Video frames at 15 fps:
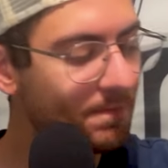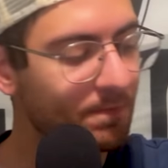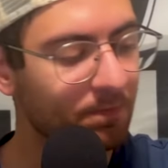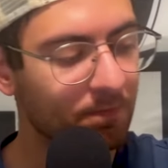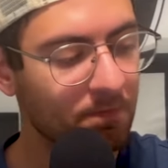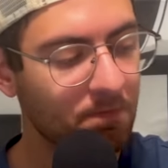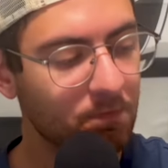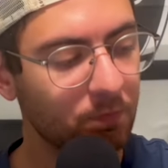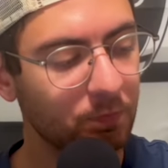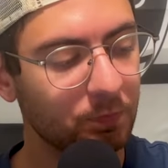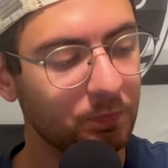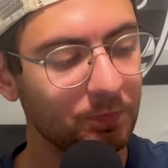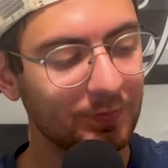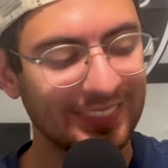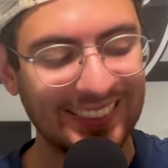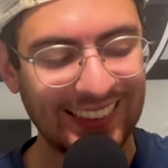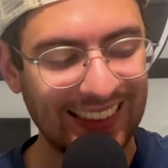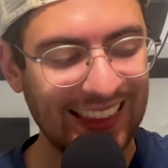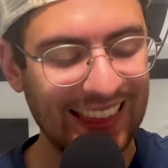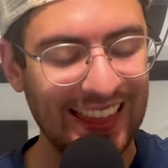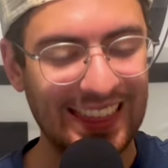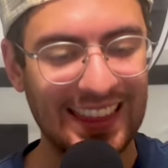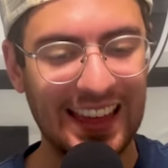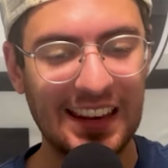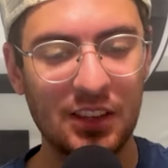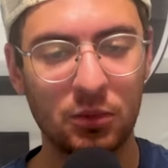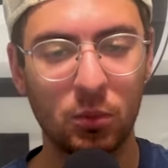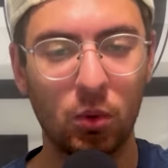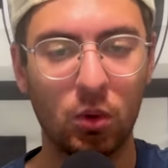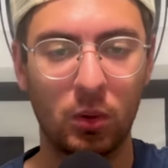
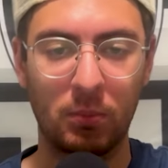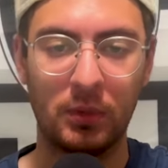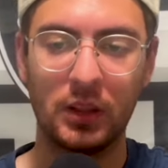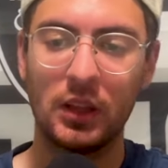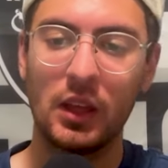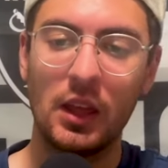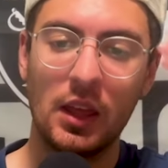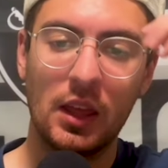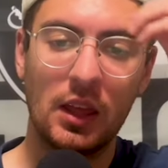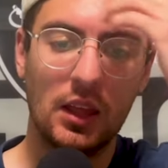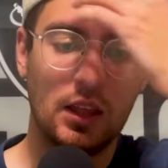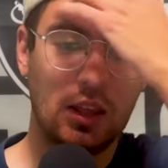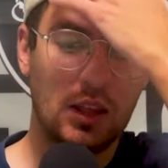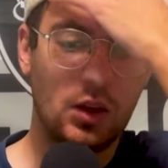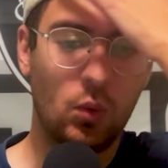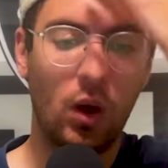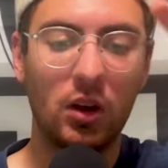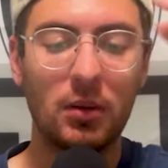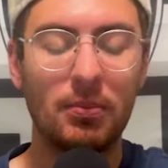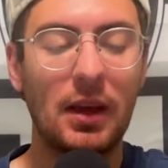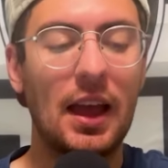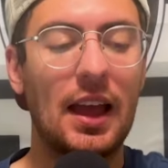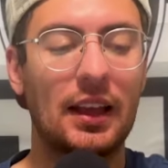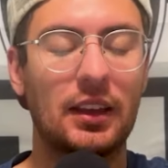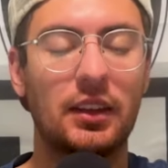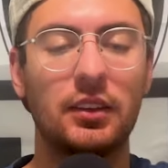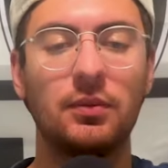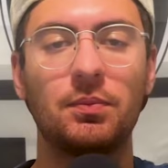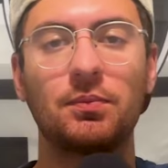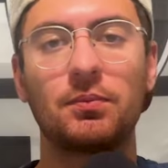That is warm. Welcome
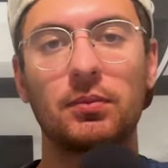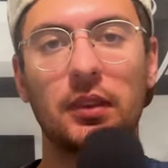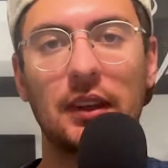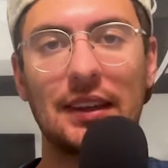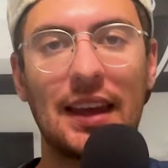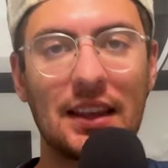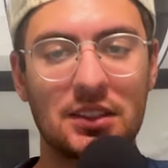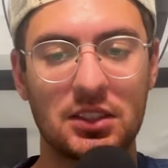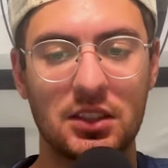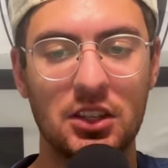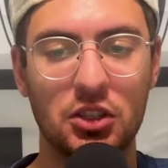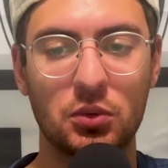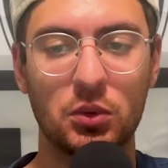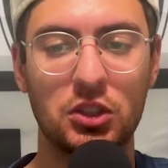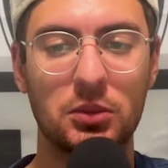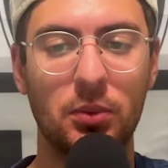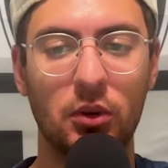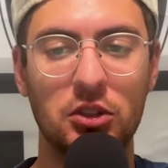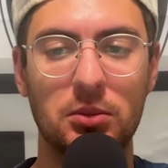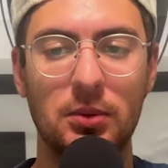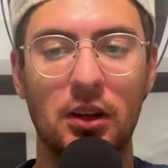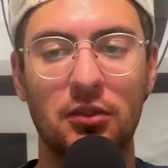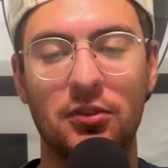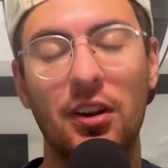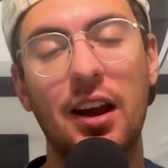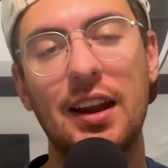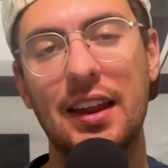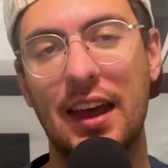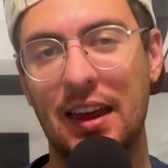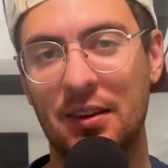back. Yes, this was supposed to be on
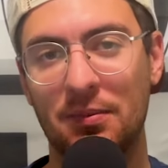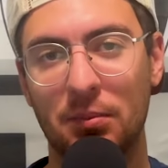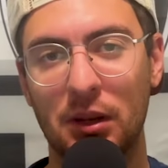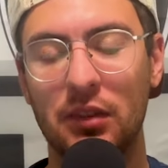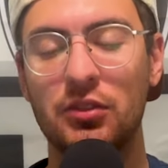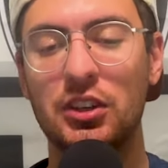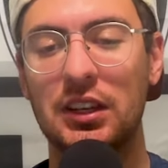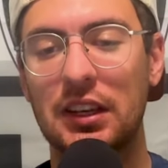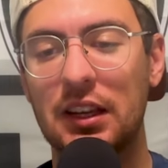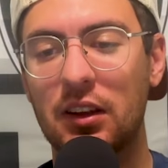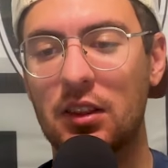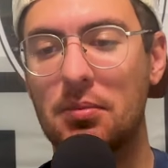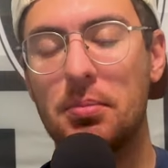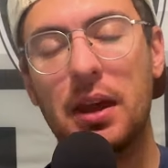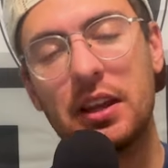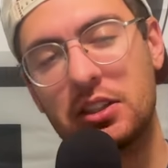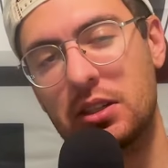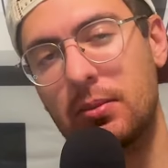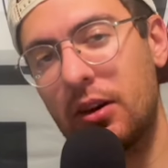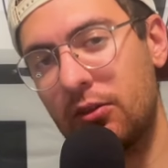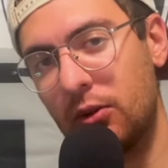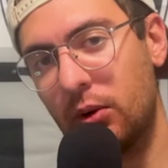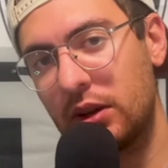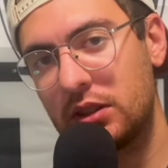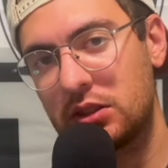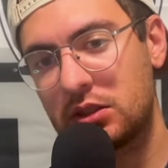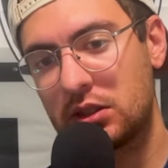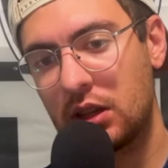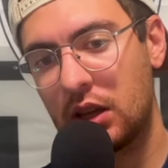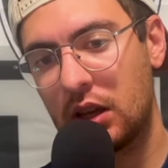Friday, but if you could hear the bass in my
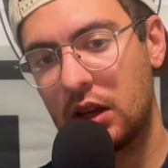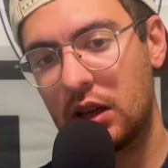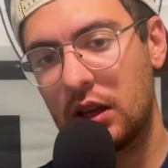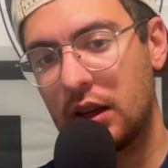voice,